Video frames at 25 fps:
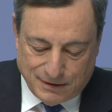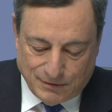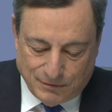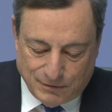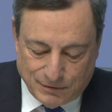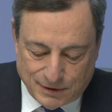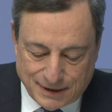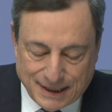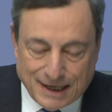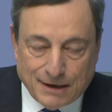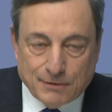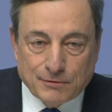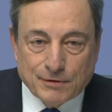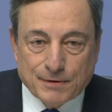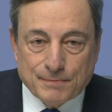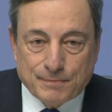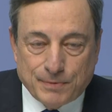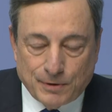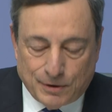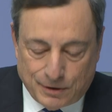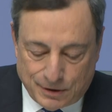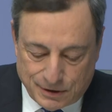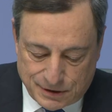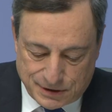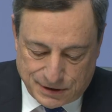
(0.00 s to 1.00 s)
We'll now
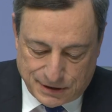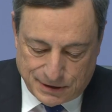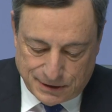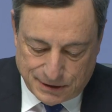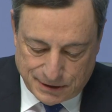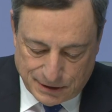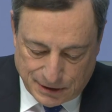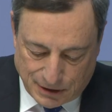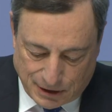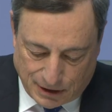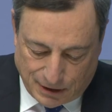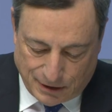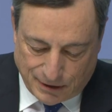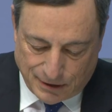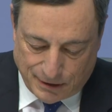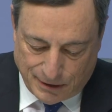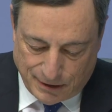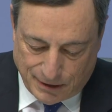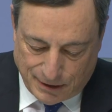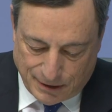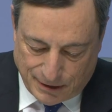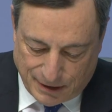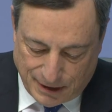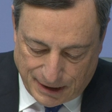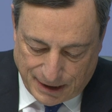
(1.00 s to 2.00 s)
report on
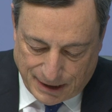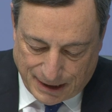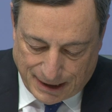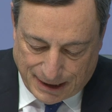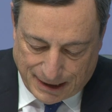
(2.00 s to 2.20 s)
the